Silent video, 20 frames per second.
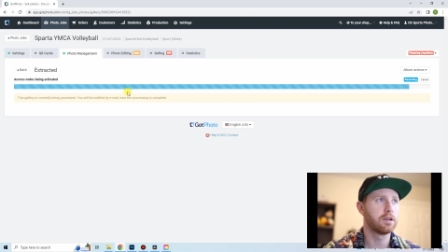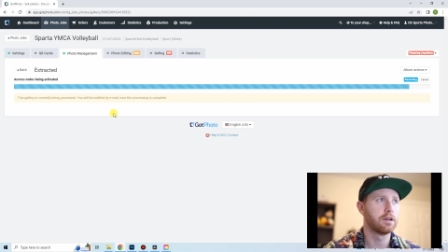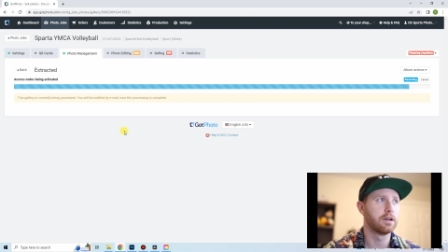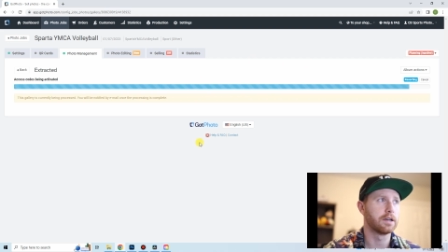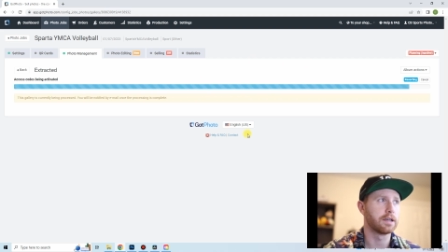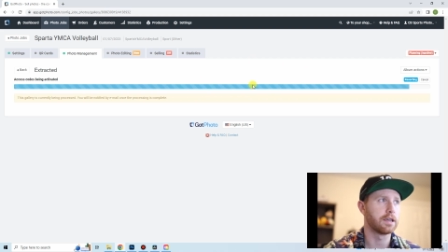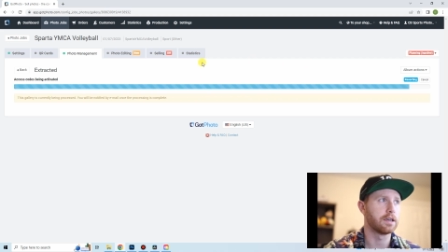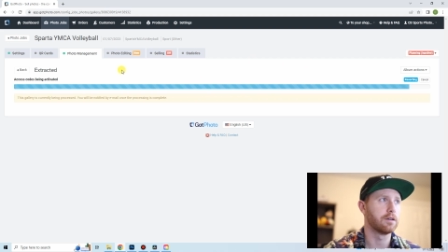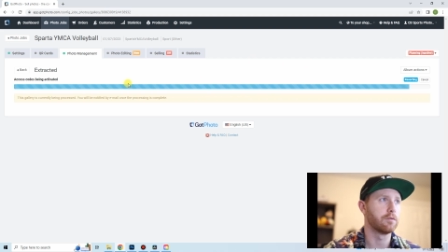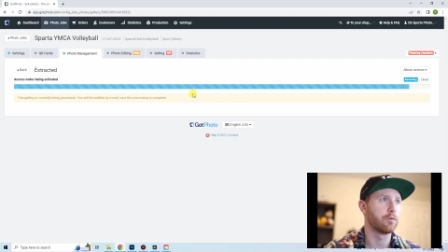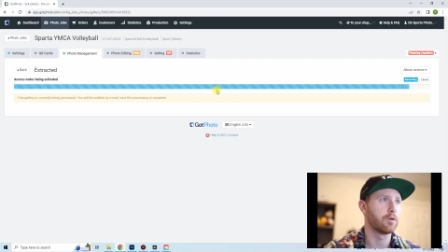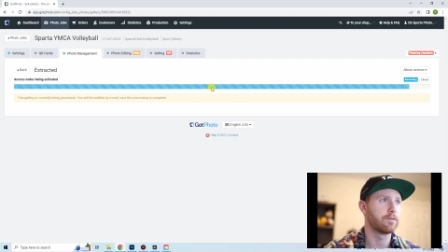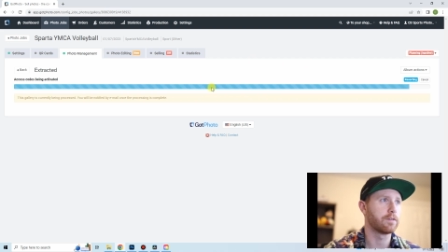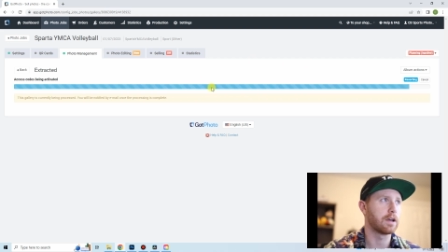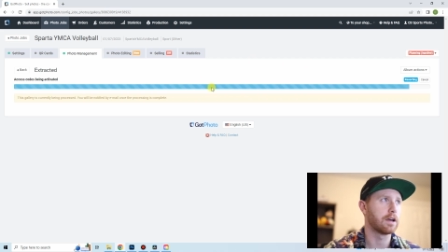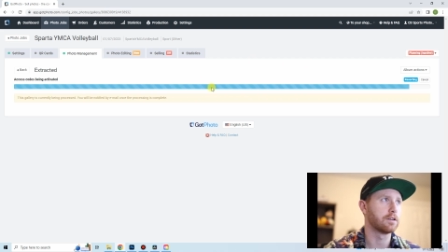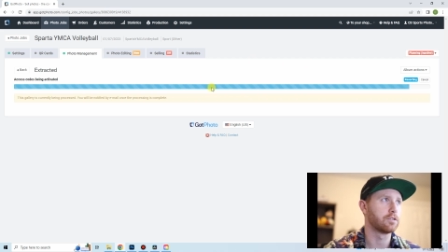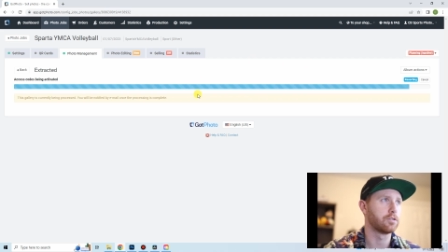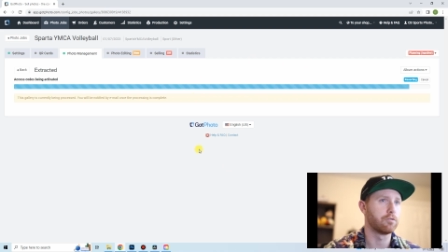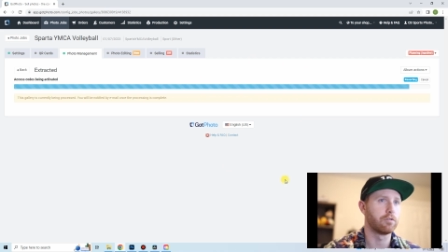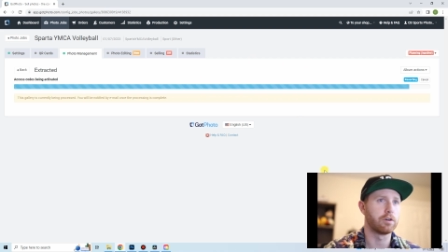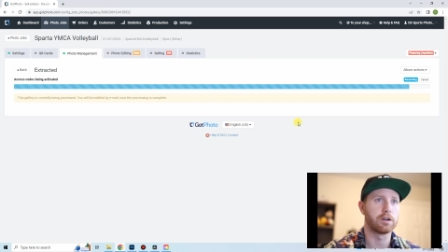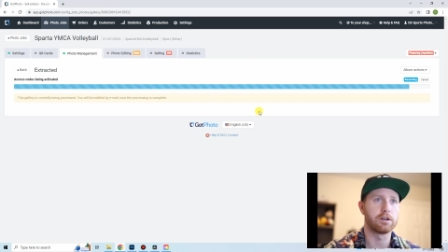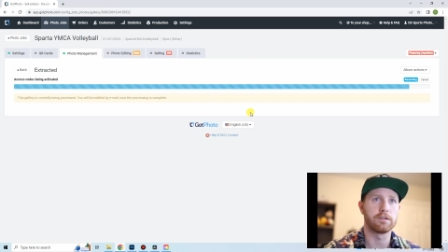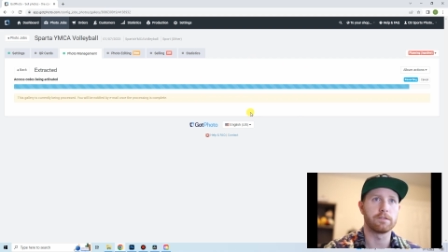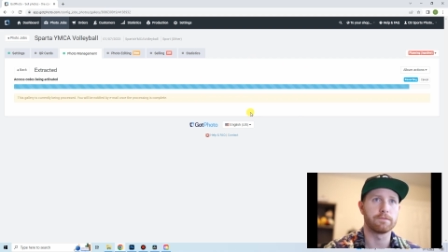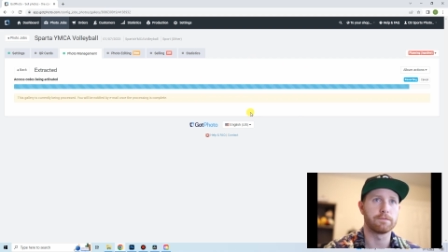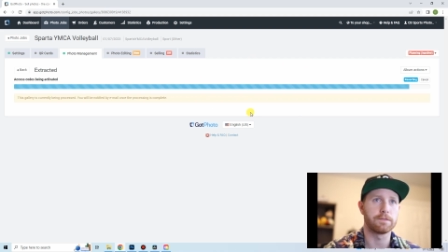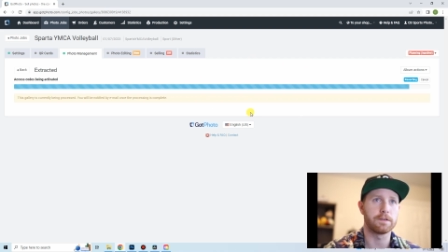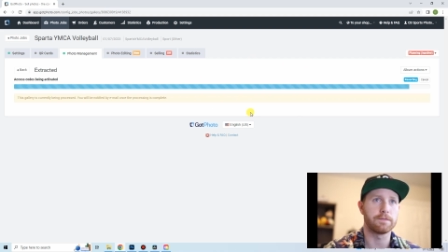Again, we've got
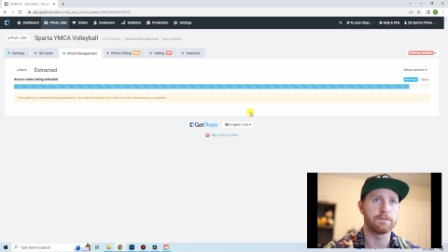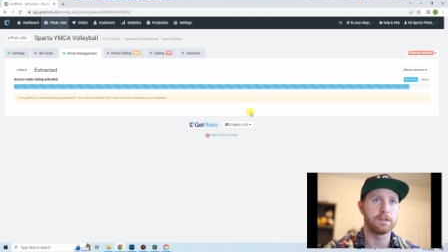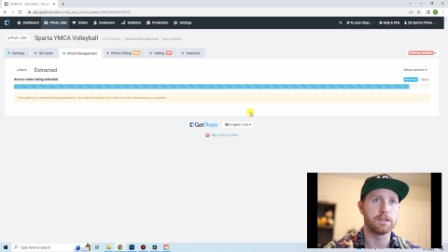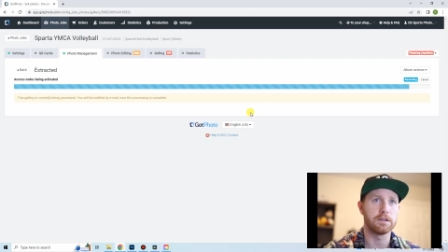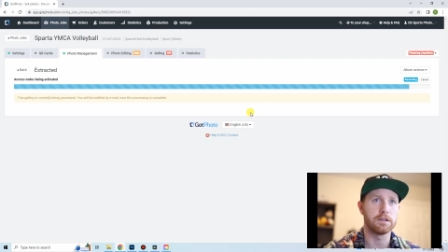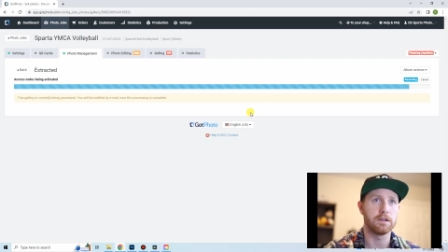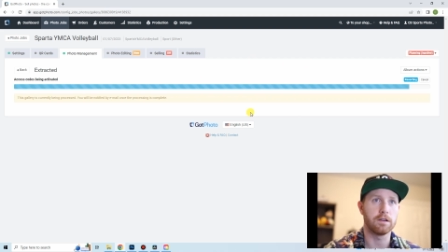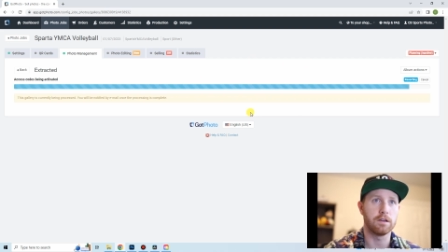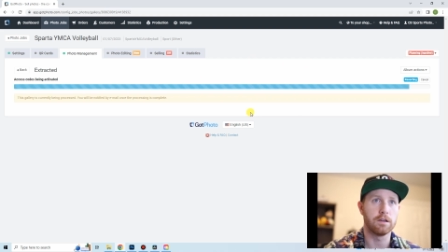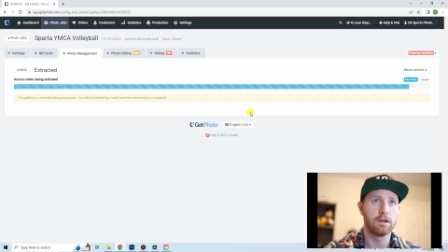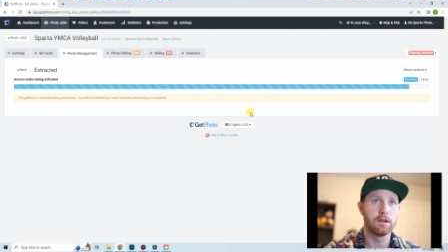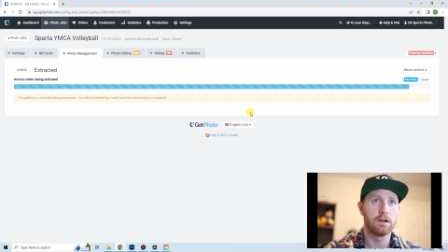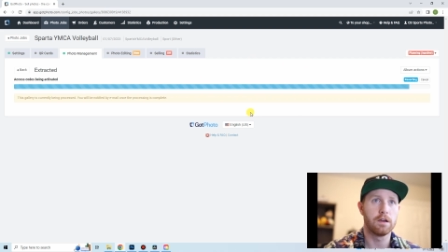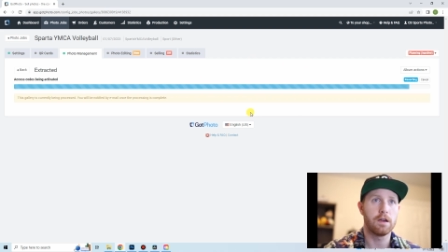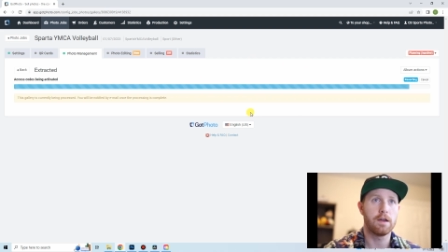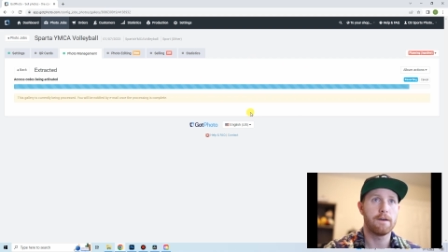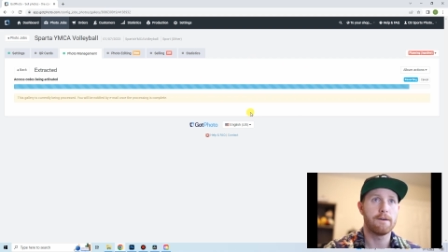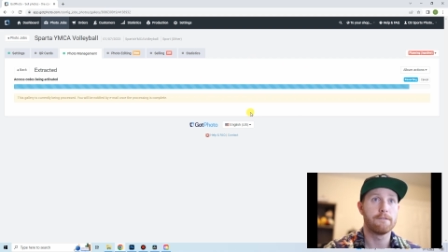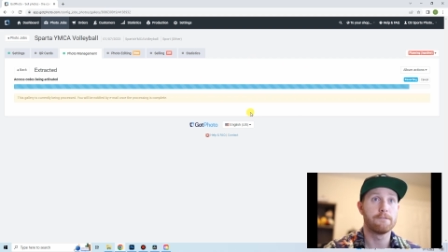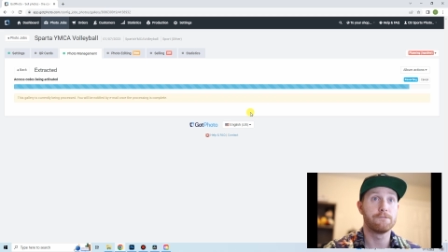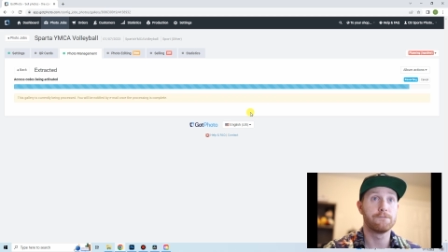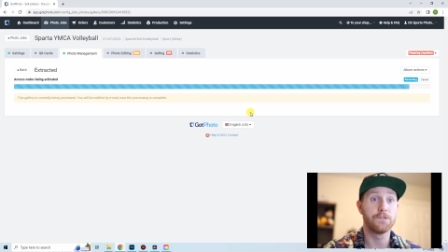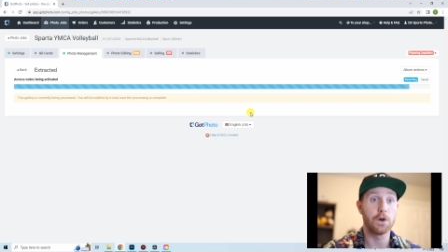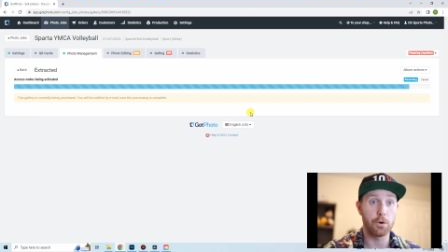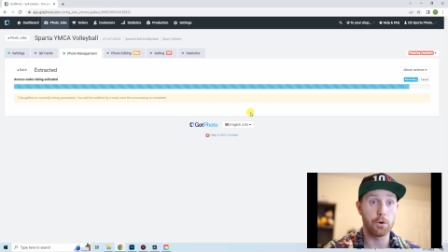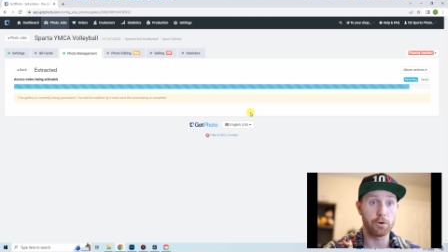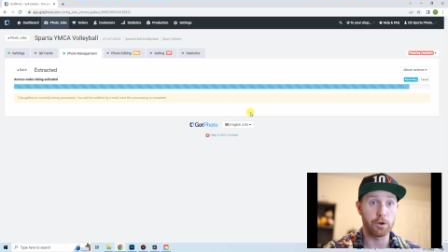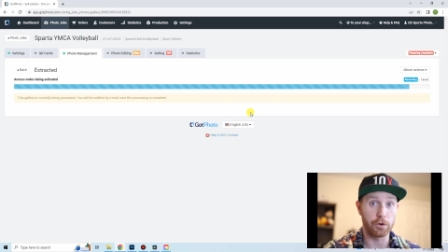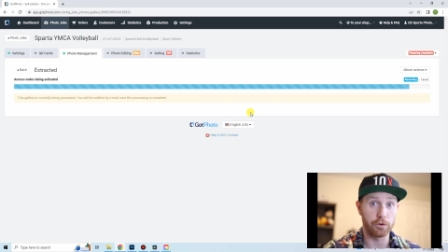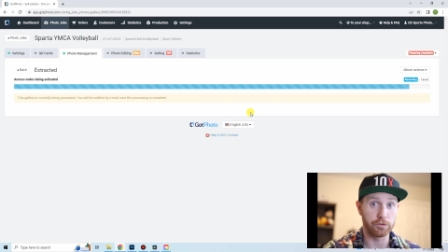250
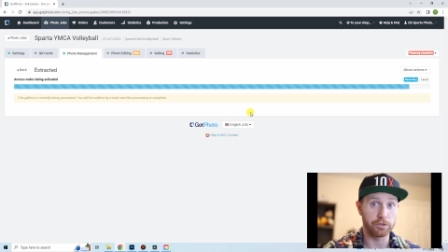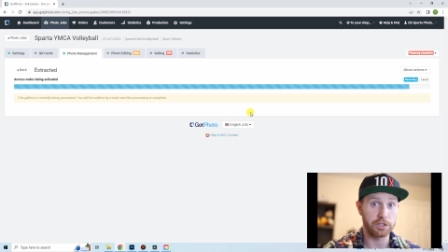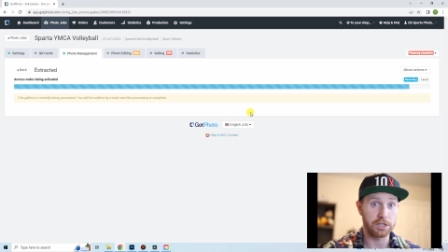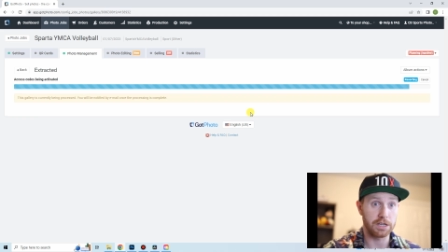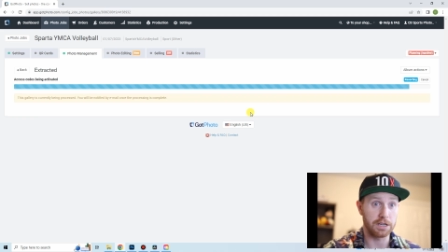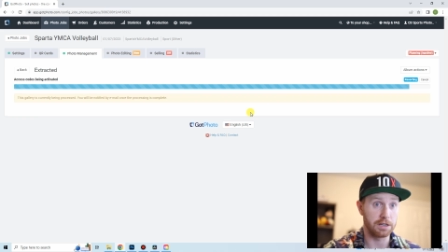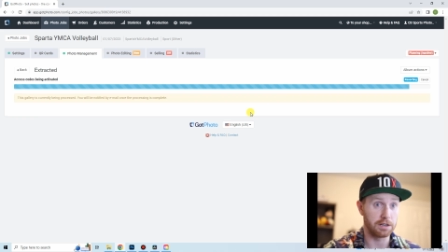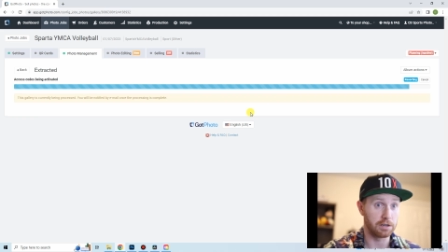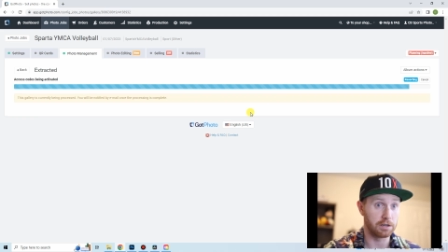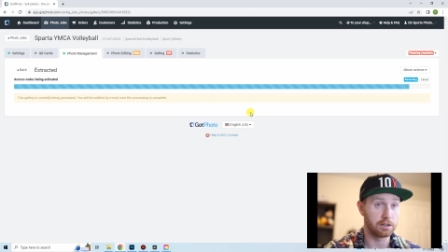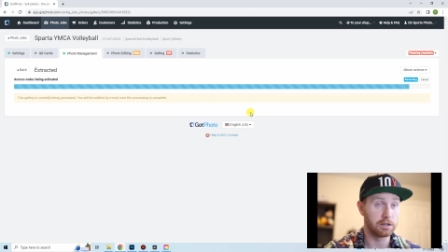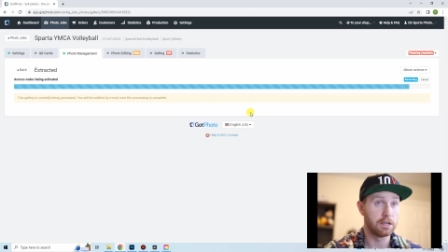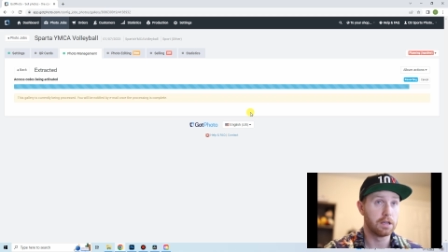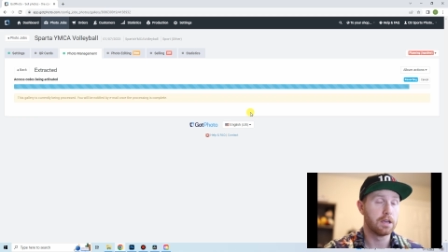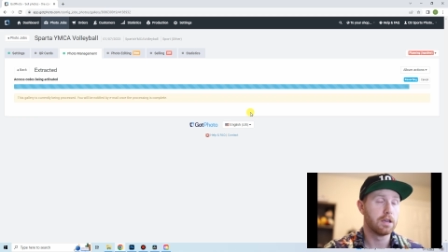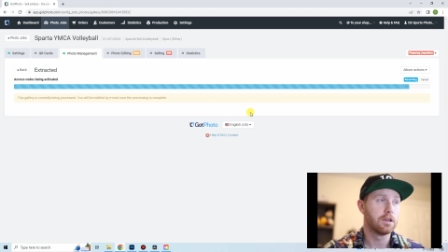photos here.